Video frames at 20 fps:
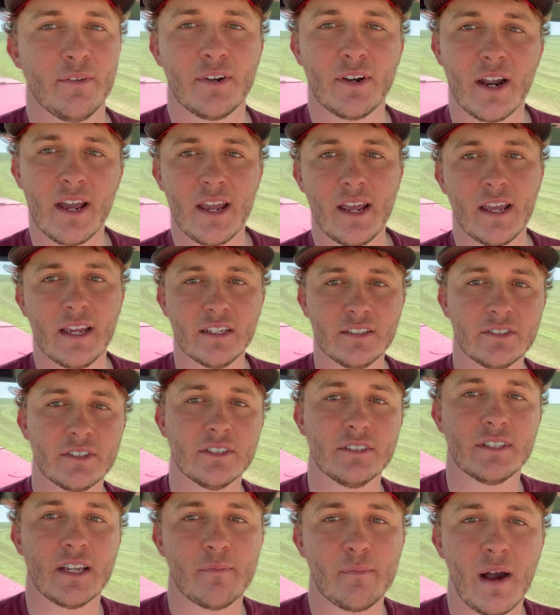or 8
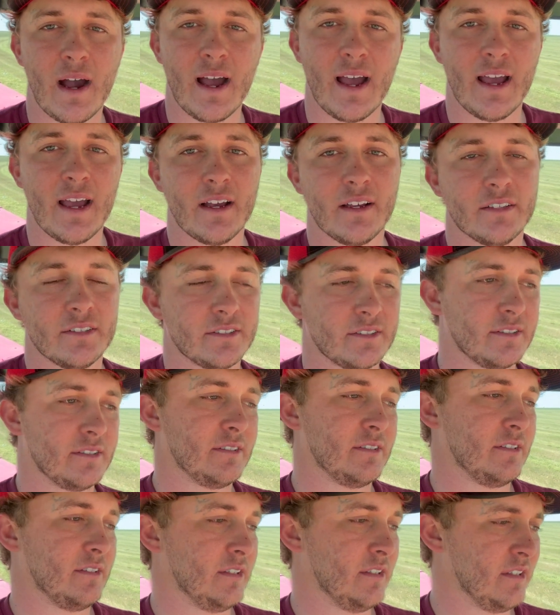inches at my house
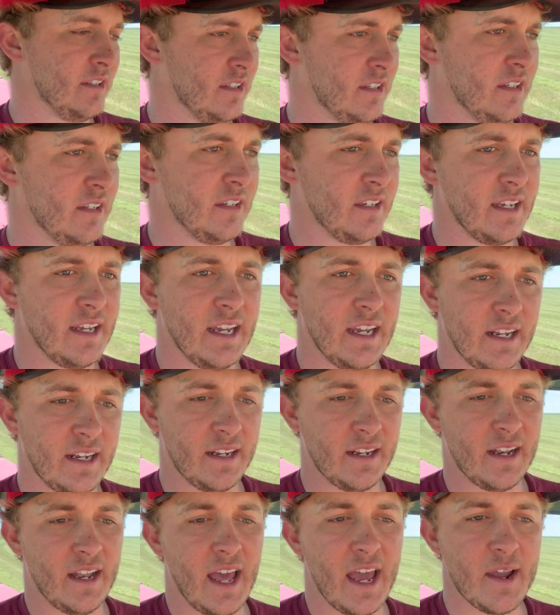
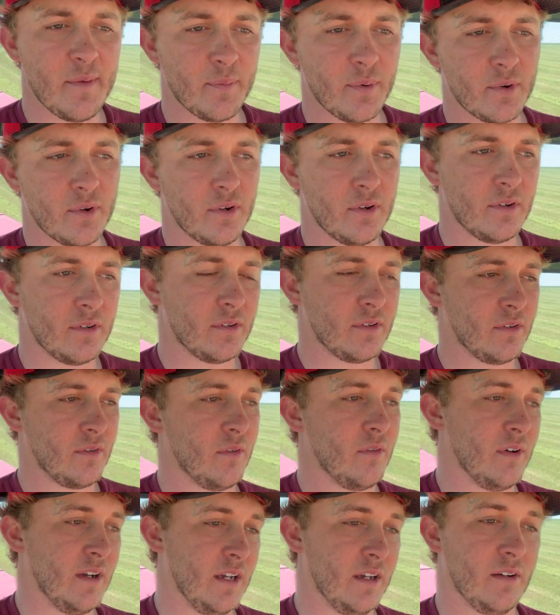in April.
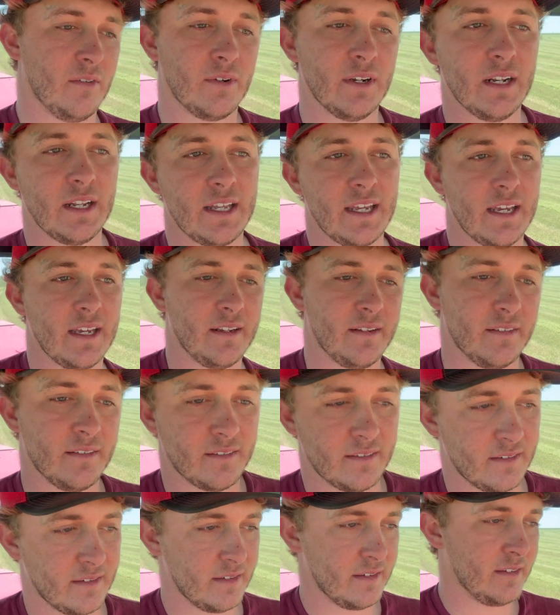Well, really in
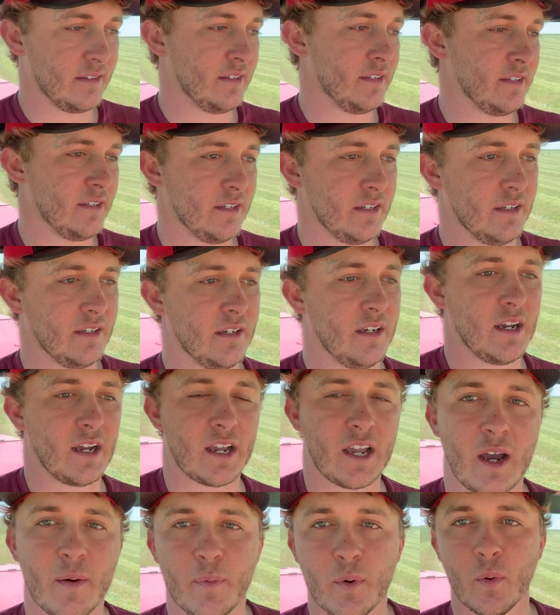
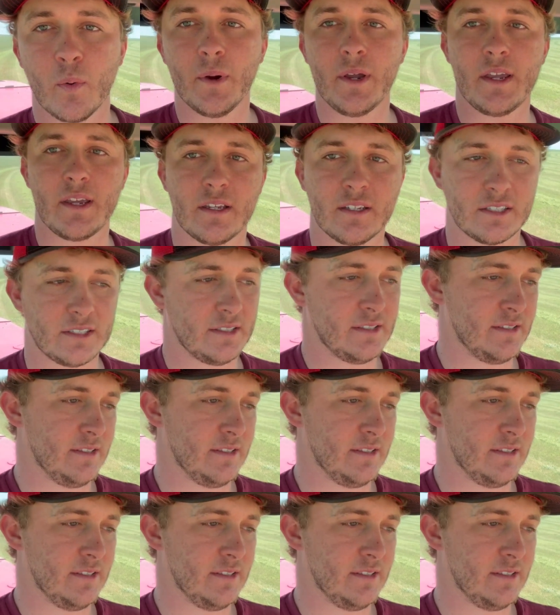a couple of weeks.